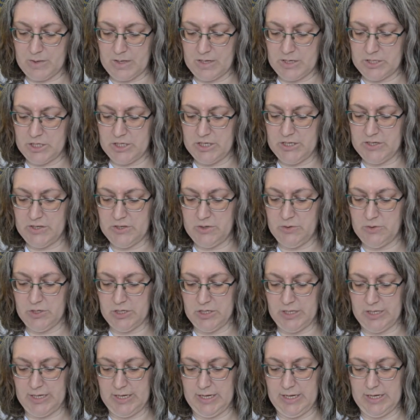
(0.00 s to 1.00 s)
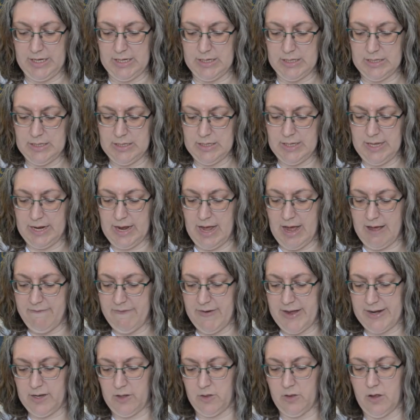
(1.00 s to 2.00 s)
she's usually, like, I
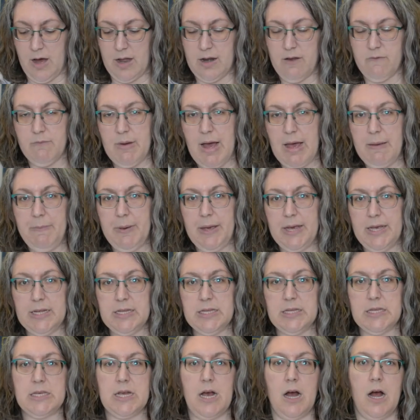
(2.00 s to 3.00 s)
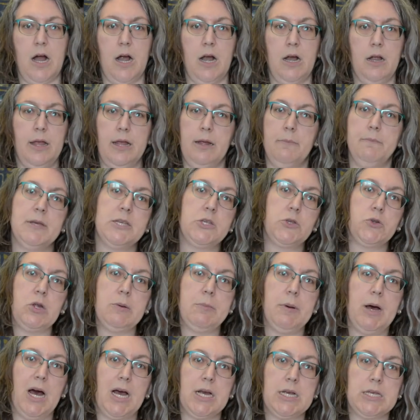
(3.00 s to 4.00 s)
find a lot of my pins are like mystery
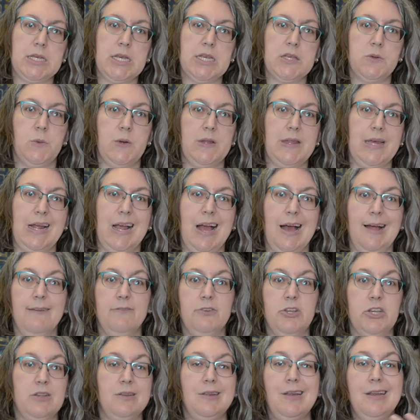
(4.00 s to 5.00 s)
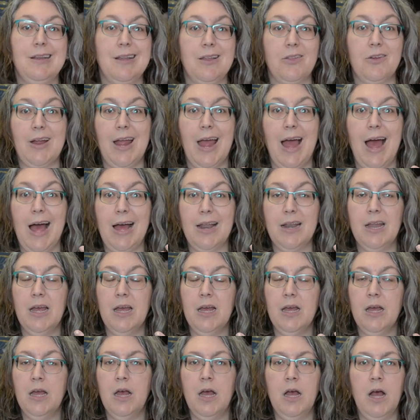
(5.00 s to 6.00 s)
boxes where they kind of just need another cat.
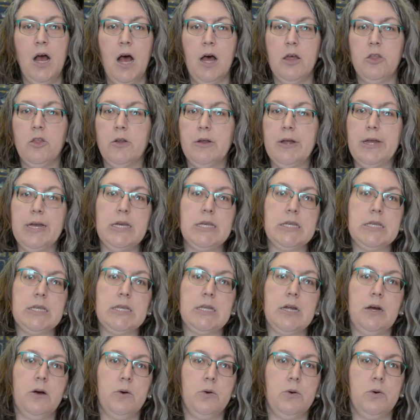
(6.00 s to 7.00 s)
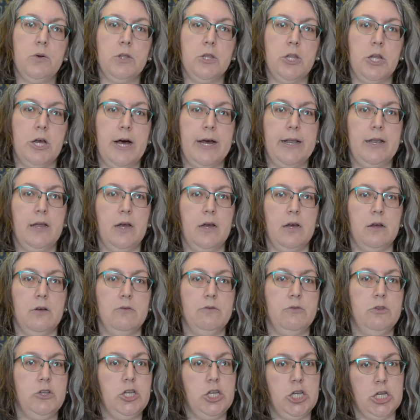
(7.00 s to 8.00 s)
There isn't a whole lot
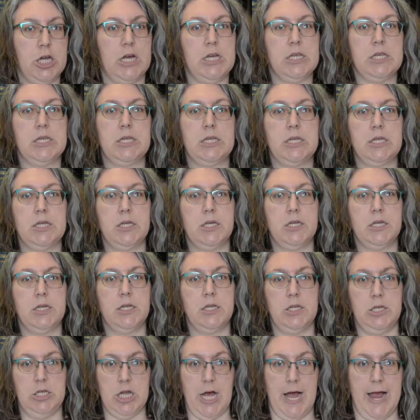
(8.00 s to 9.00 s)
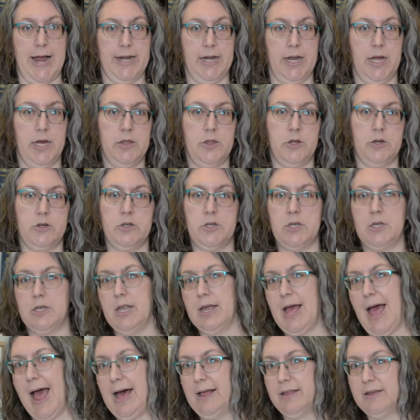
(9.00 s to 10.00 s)
of just Dinah. There's
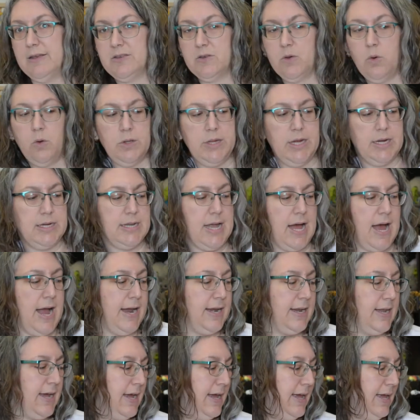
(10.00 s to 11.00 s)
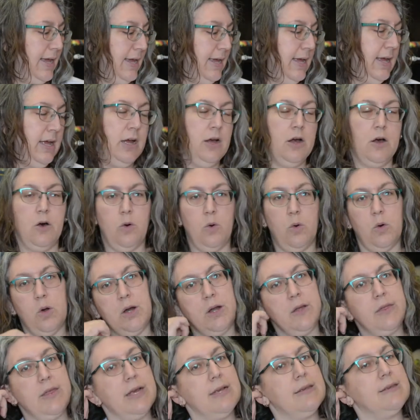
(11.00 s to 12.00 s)
Alice holding Dinah
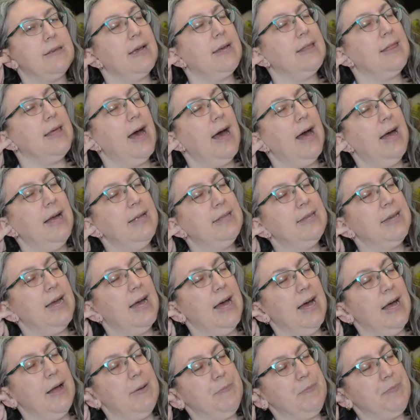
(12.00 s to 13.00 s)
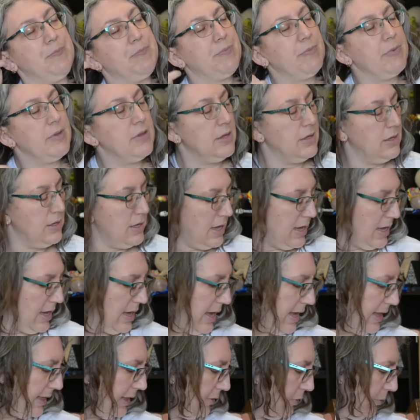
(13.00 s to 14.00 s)
or things like that.
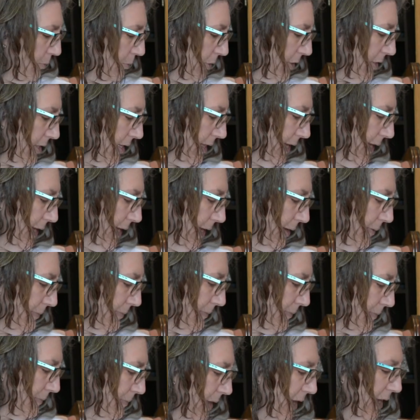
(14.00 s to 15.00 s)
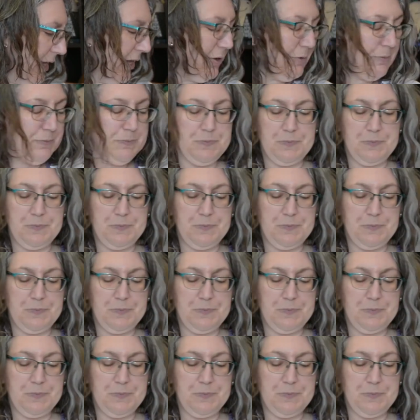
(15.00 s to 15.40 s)
Hello, pretty lady. Thank you.